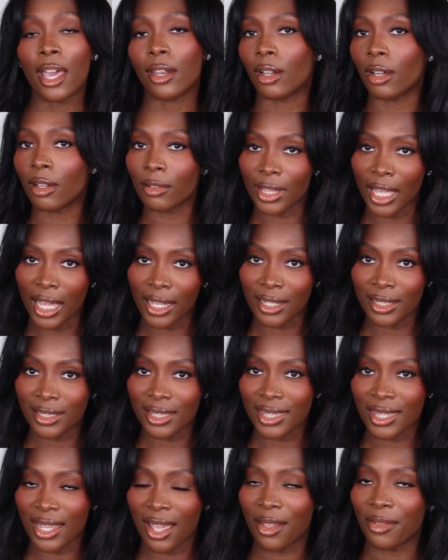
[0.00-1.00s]
and all that good
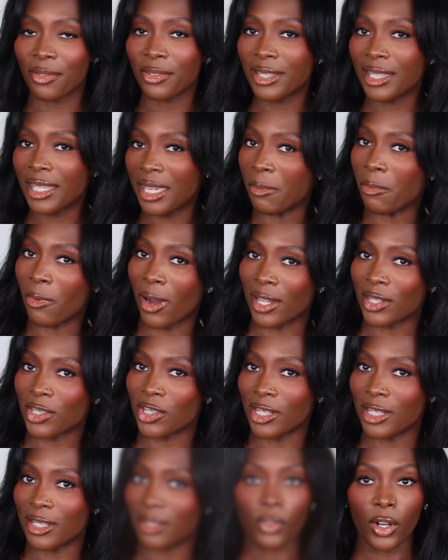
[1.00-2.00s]
stuff, keep
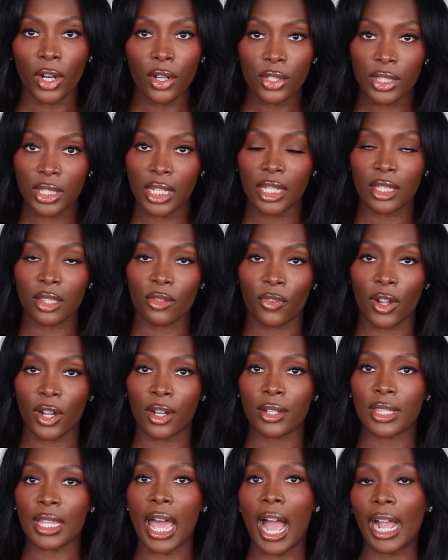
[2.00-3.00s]
watching. First things
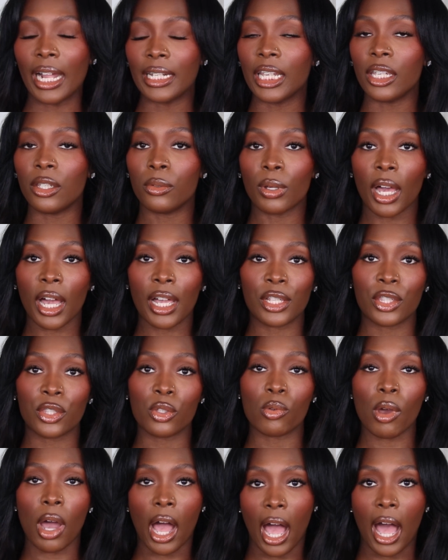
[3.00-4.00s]
first, I need you guys
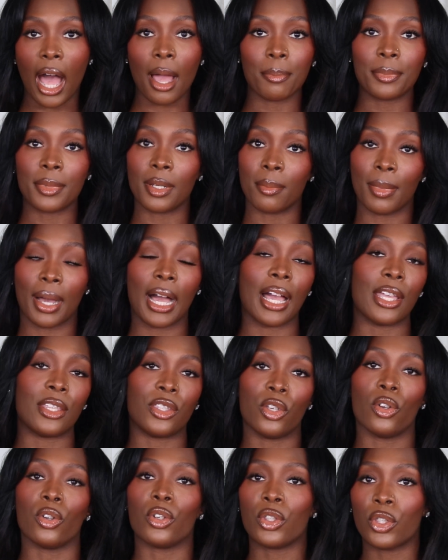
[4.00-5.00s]
to
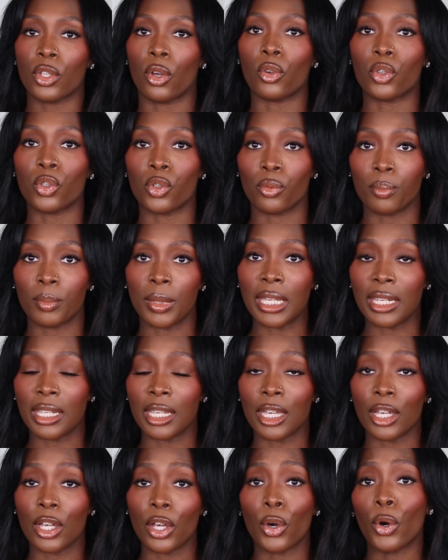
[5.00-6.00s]
optimize your social
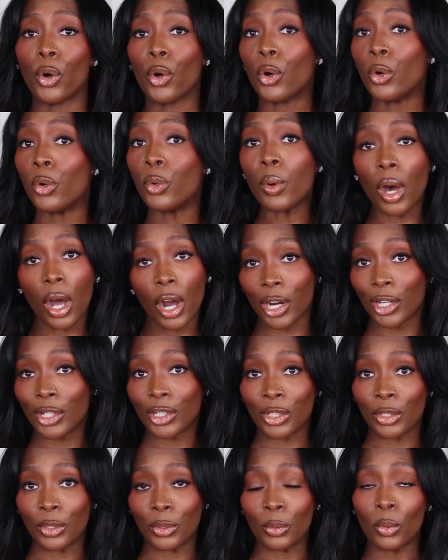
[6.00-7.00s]
media. Who
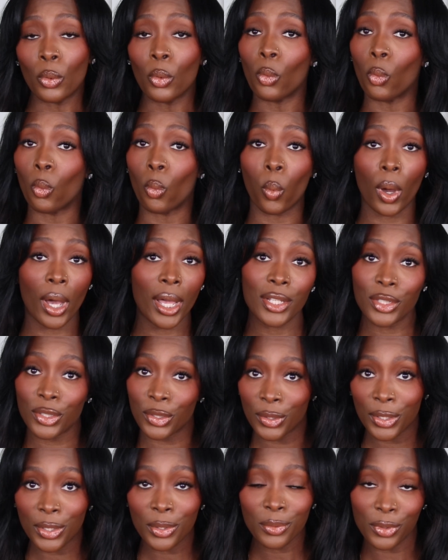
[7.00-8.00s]
are you? What
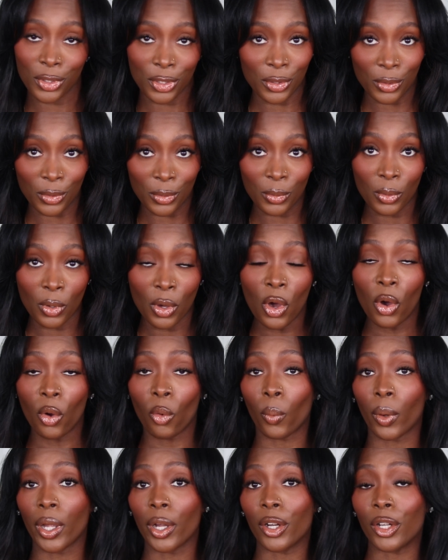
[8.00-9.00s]
do you do?
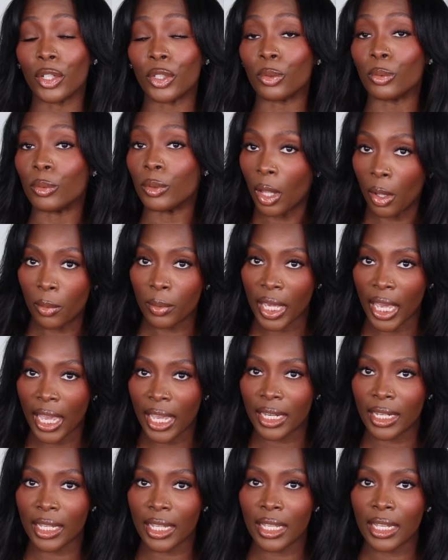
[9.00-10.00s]
Where are you
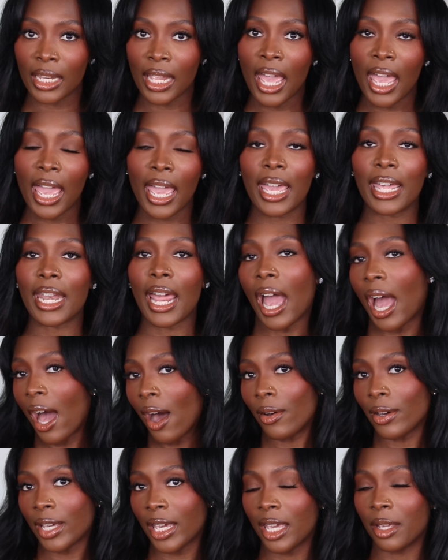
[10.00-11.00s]
located? And
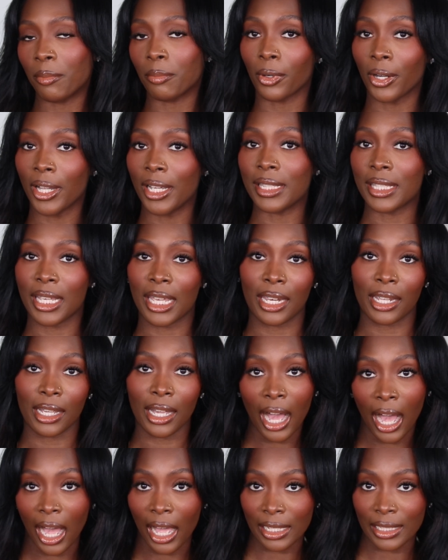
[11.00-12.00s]
how can brands get
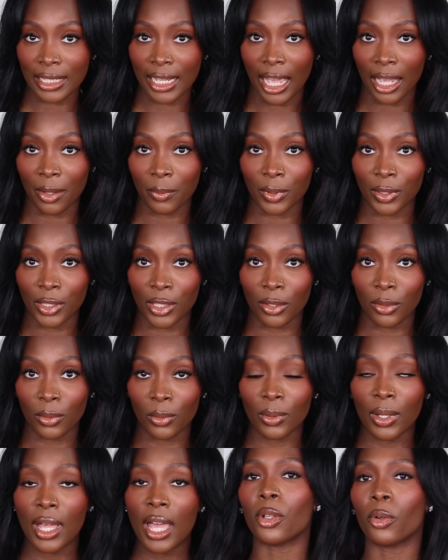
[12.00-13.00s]
in contact with
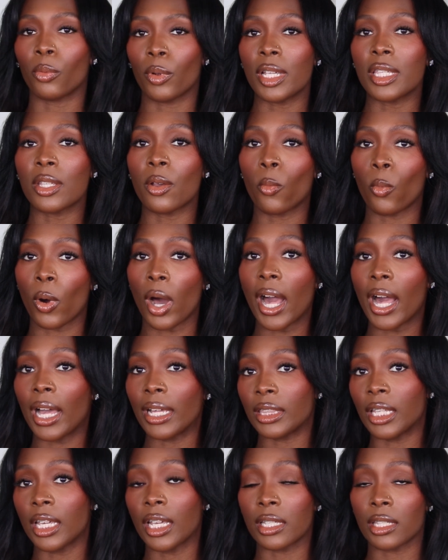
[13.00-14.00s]
you? The reason why
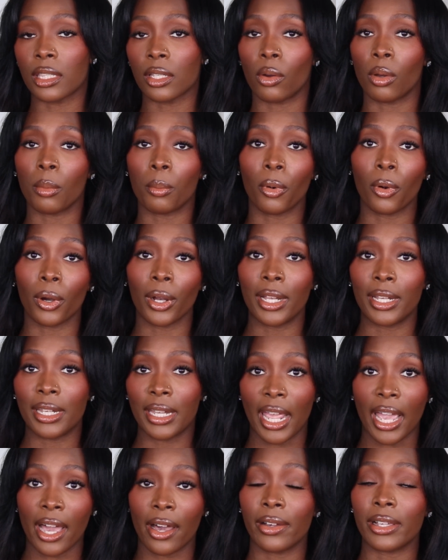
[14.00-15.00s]
I think it's so important
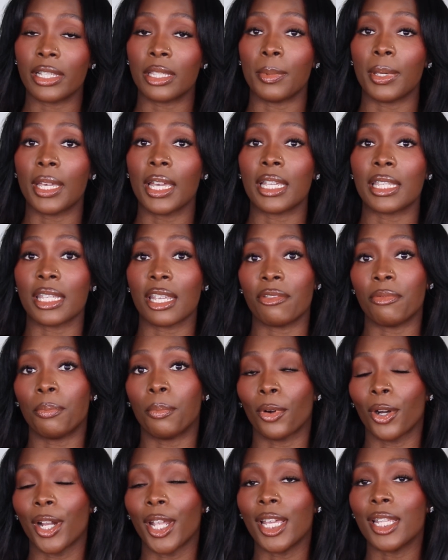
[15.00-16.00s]
now is because if
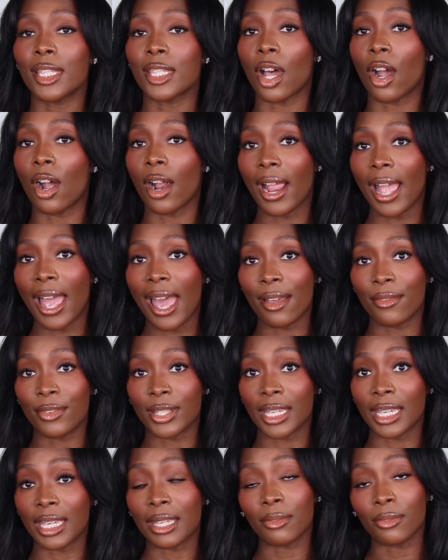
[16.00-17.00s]
brands are
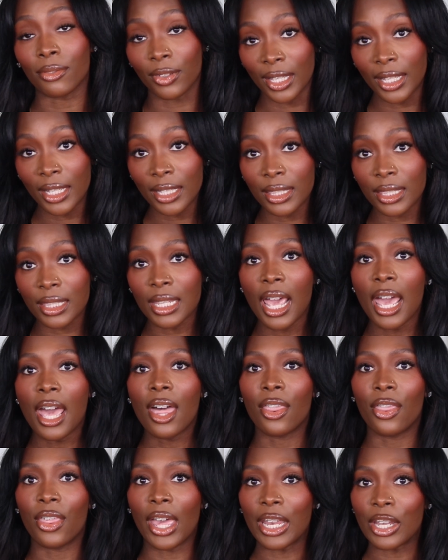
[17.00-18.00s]
having events,
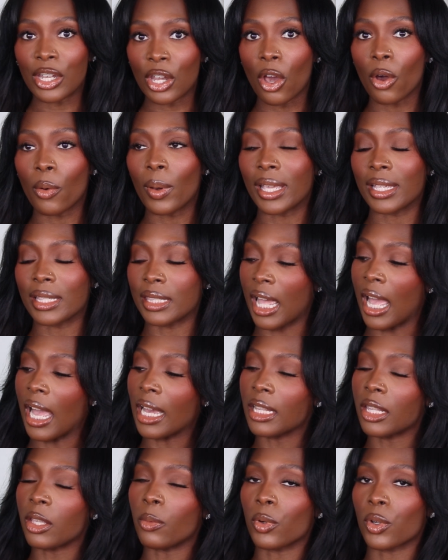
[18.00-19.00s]
they know
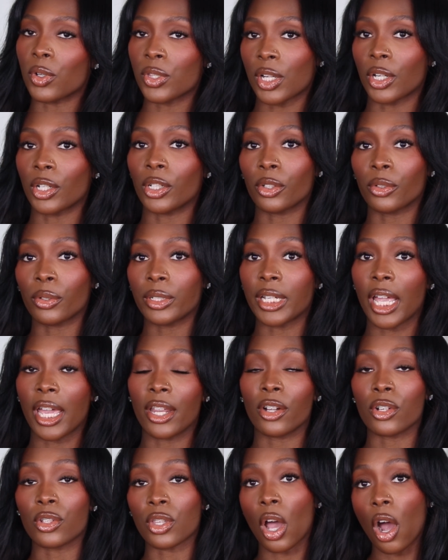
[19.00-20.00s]
exactly where certain
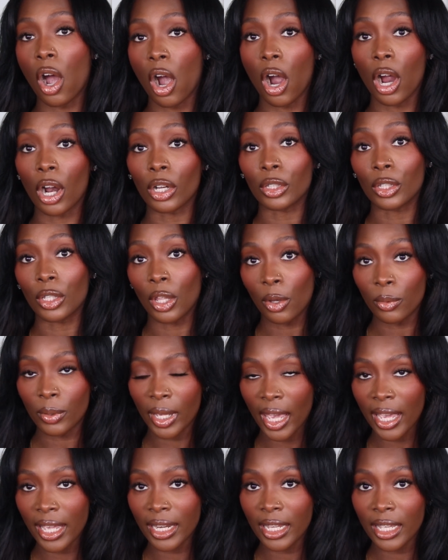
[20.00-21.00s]
creators are
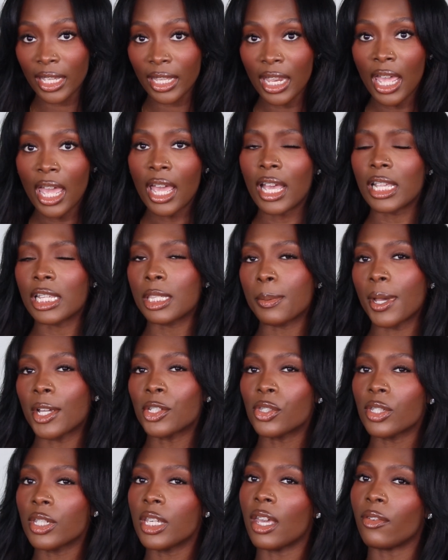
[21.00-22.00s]
located,
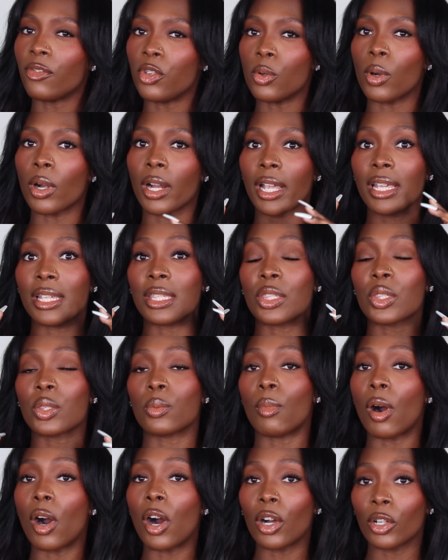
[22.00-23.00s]
especially if you are a
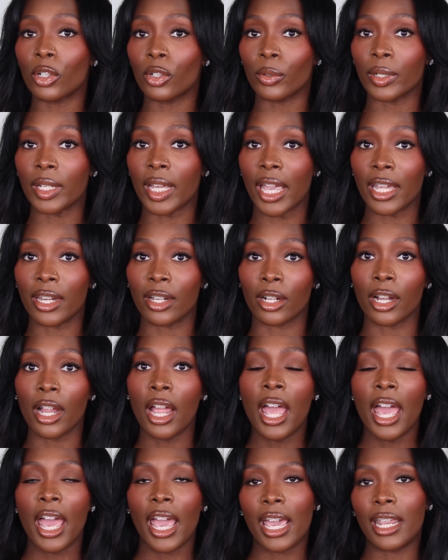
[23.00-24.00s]
small creator
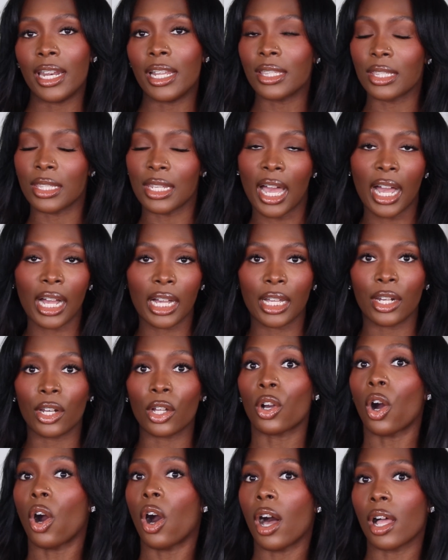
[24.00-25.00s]
and it's not
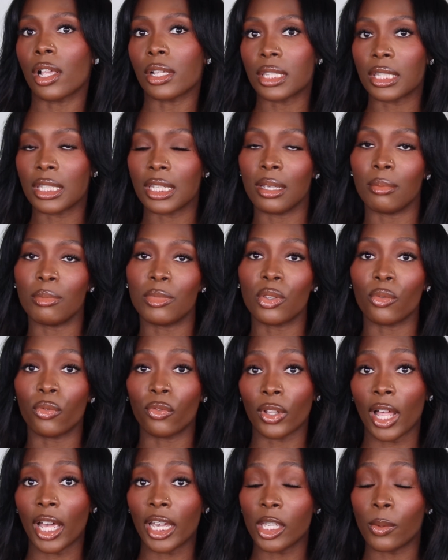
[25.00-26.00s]
gonna cost them to
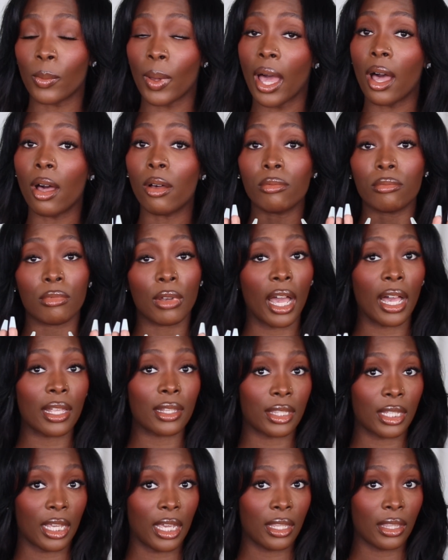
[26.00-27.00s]
fly you out.
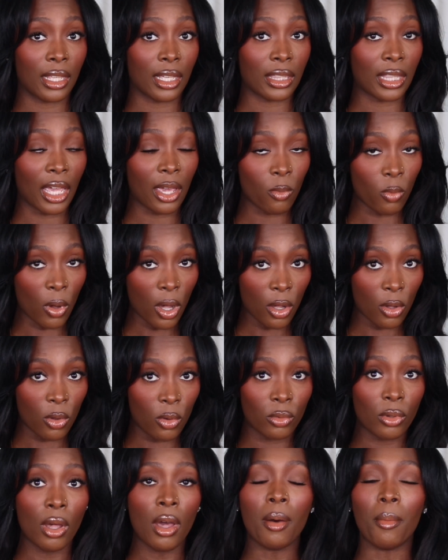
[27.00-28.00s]
Not saying that they
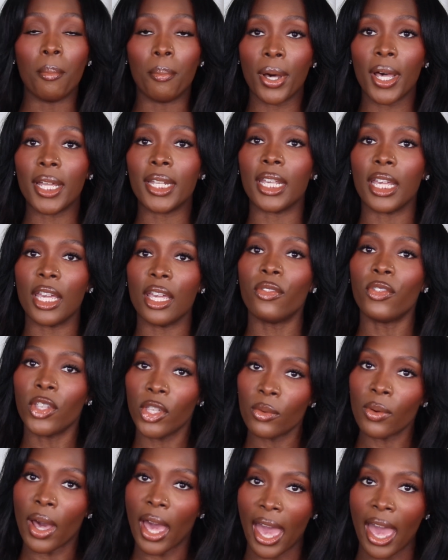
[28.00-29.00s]
won't, but if
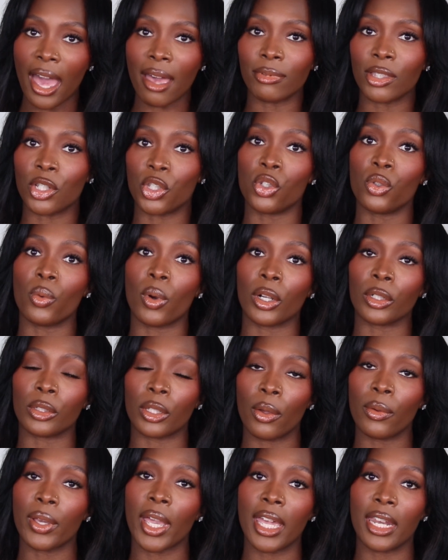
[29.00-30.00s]
you have that you are
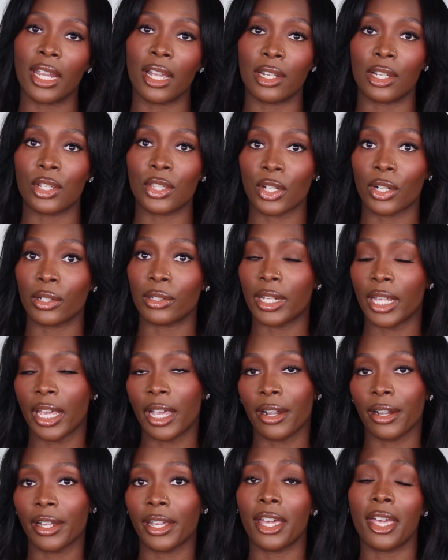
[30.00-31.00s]
located in a certain
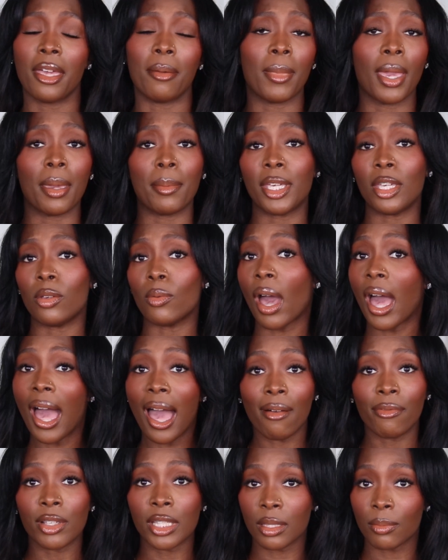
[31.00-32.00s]
area and maybe you
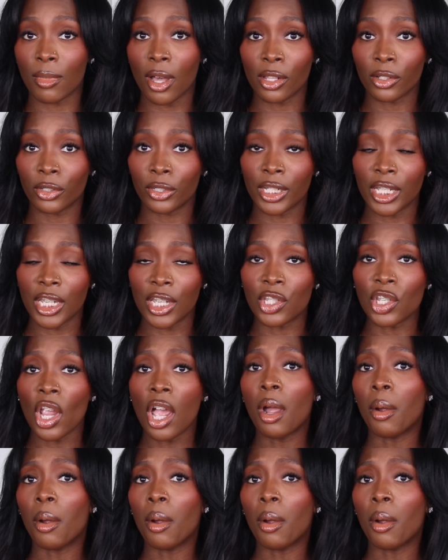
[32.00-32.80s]
have a smaller niche,